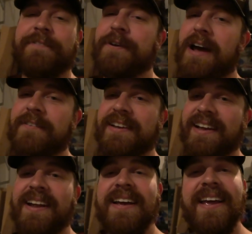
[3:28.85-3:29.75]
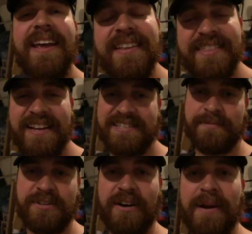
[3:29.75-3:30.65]
If you haven't yet, hit that
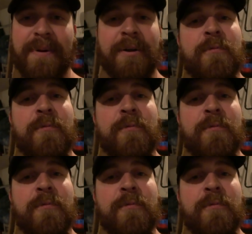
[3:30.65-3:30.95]
subscribe button.